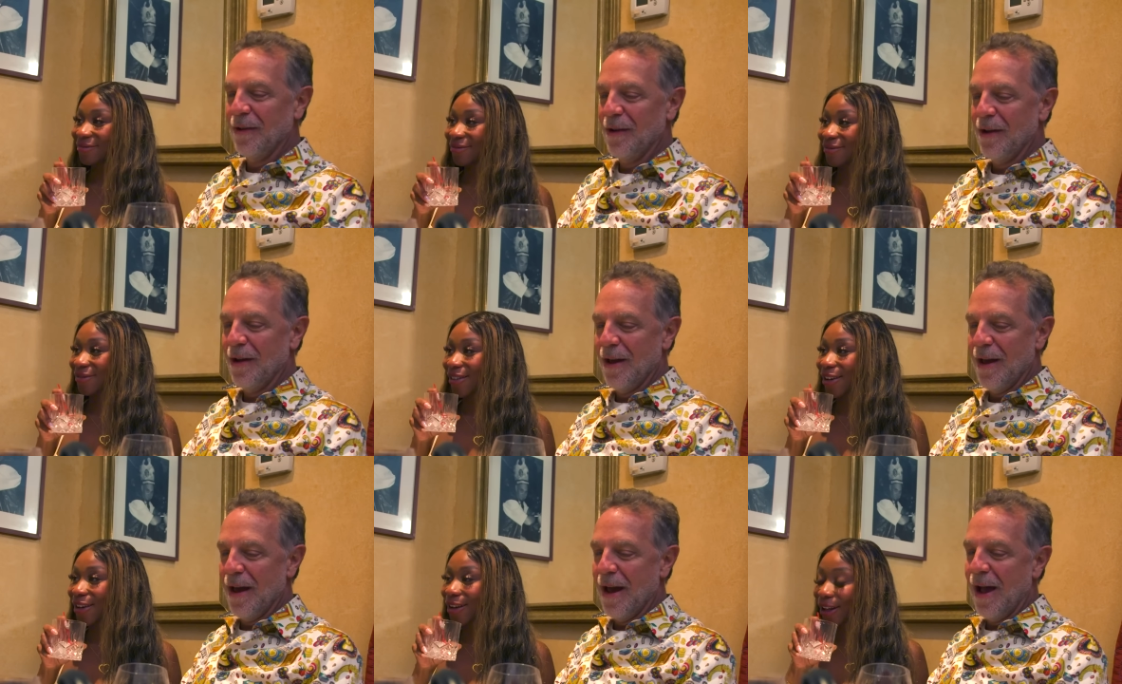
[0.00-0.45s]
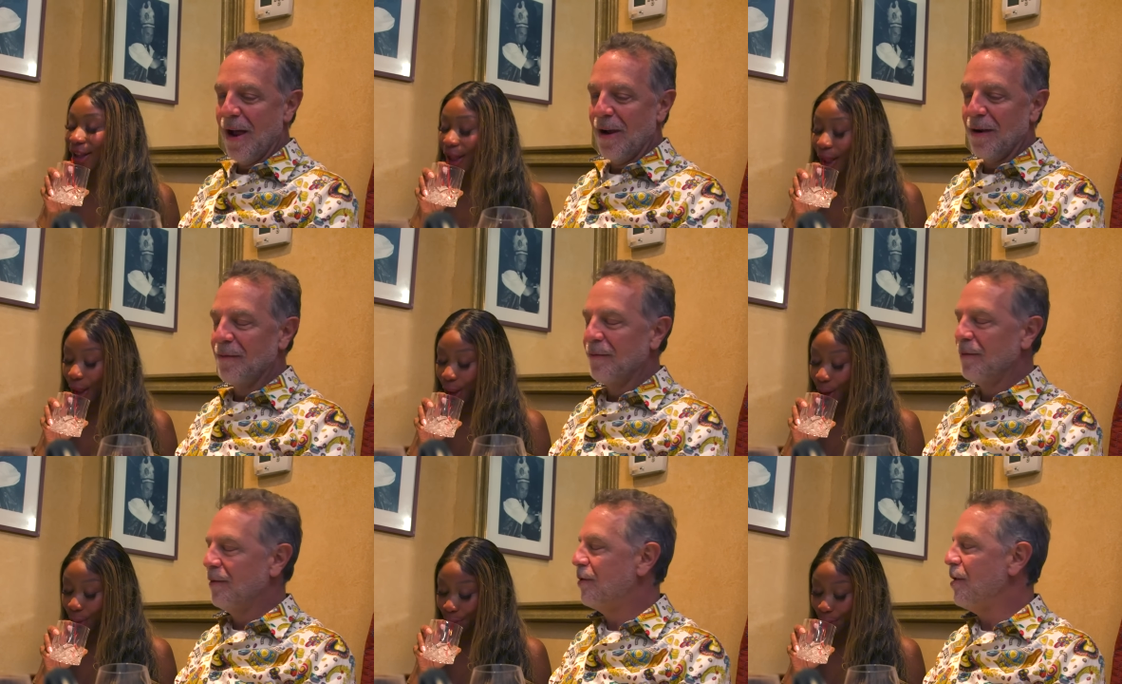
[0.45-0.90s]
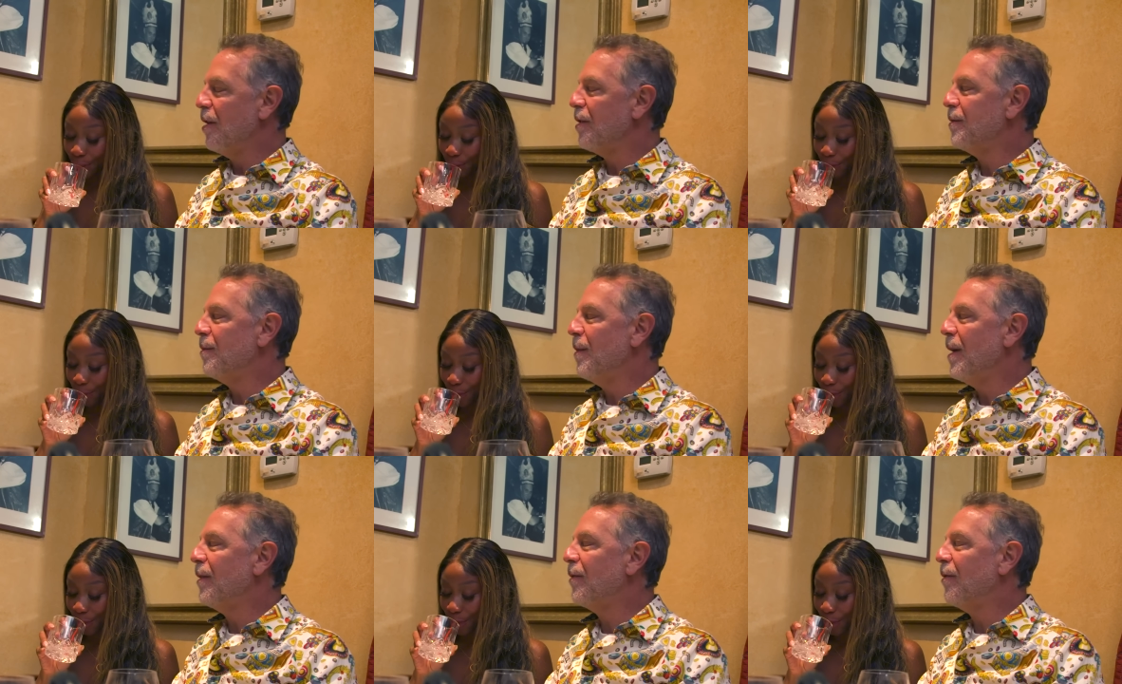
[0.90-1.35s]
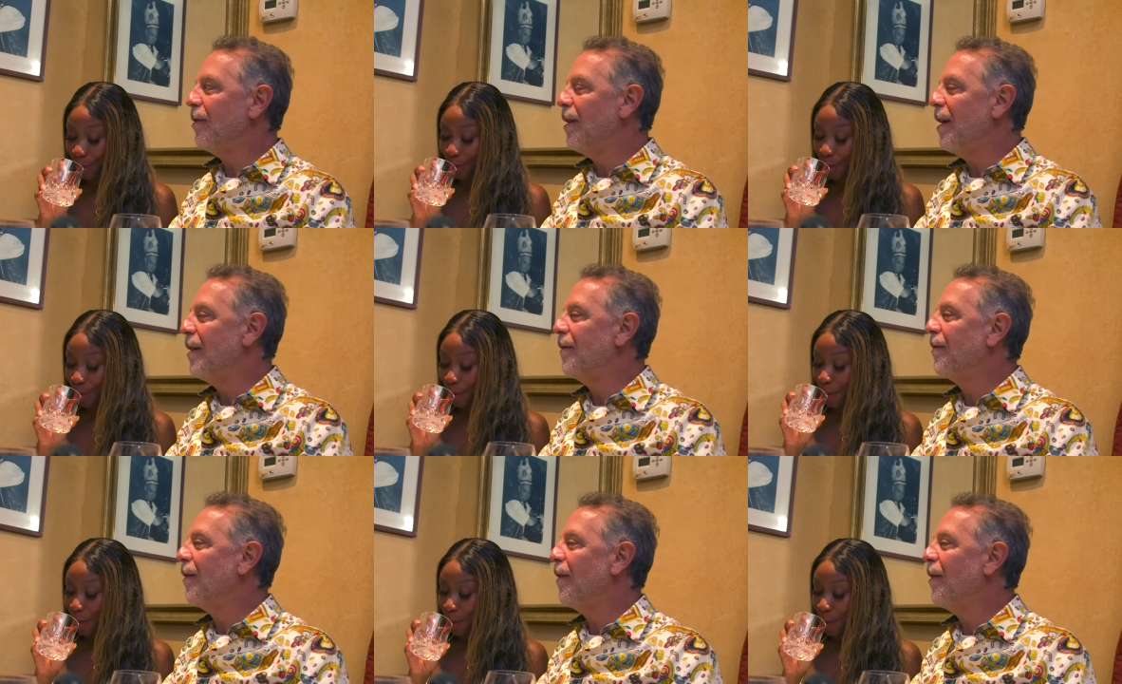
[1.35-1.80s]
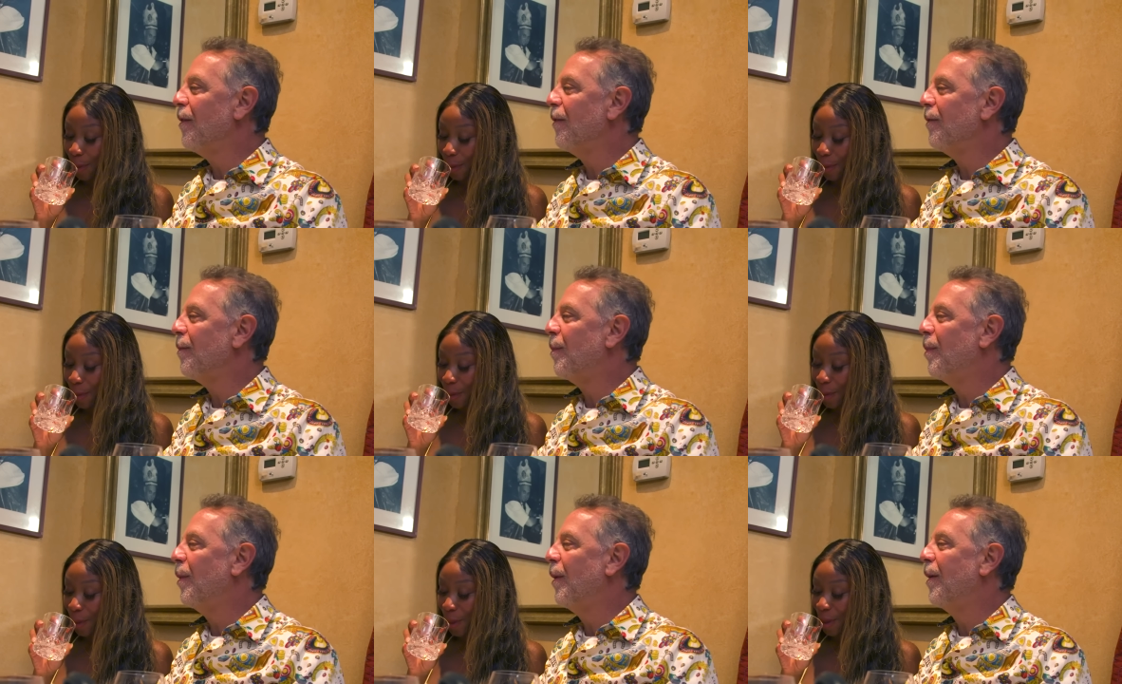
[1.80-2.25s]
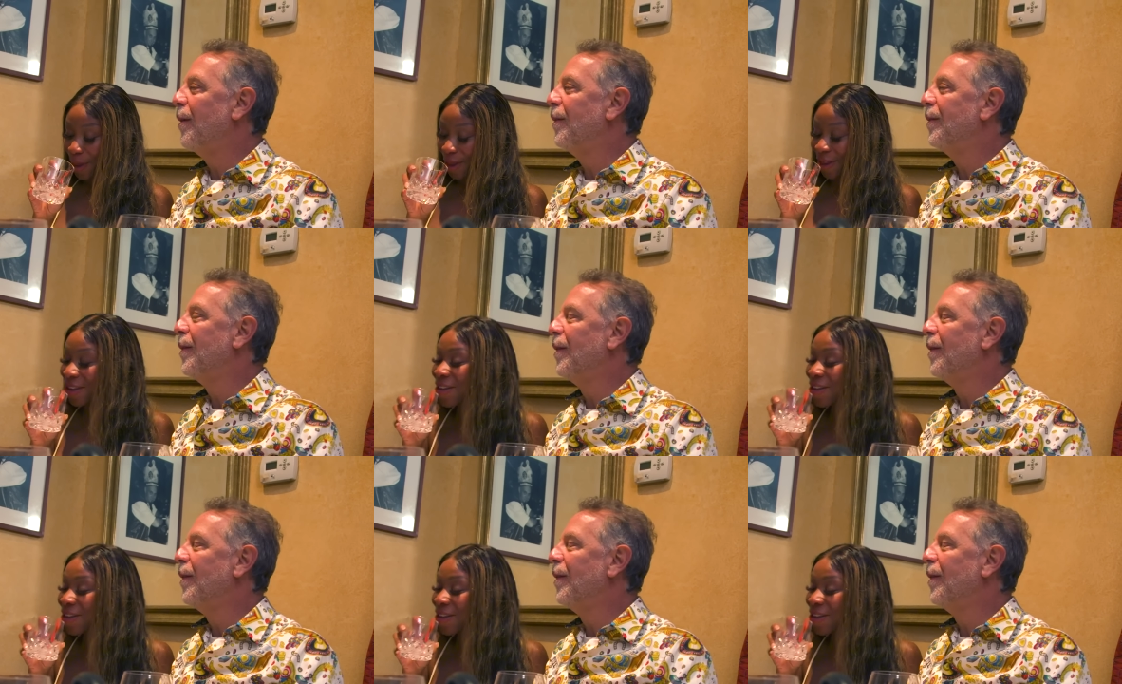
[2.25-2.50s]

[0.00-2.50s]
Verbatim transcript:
Speaker 1: Yeah, judgmental at first, but